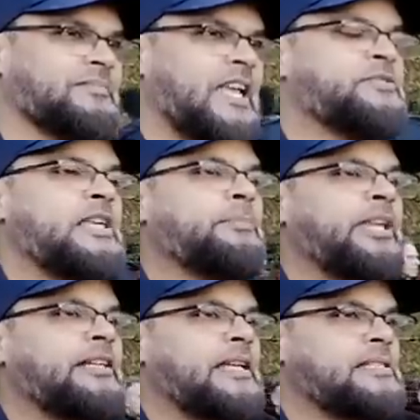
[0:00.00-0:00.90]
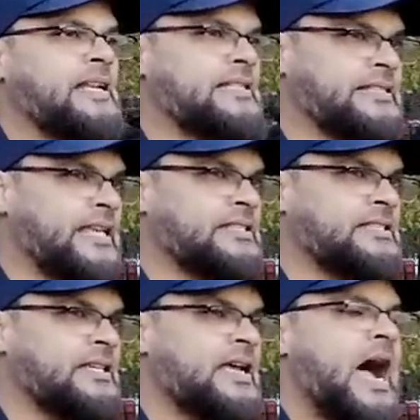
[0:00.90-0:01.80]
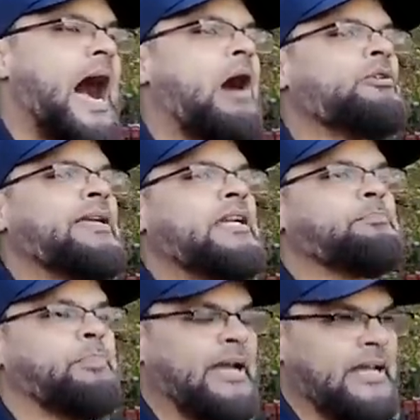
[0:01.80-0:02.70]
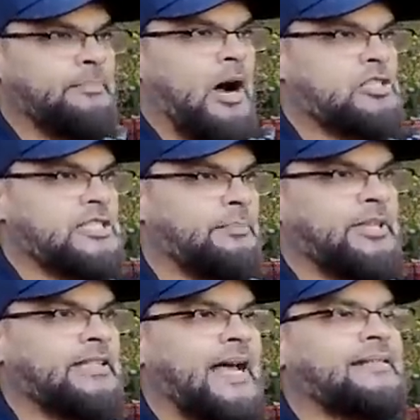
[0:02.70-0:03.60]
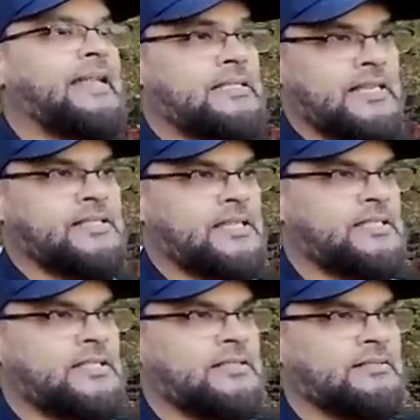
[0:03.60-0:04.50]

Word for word: If something doesn't exist, how can it bring about something that does exist?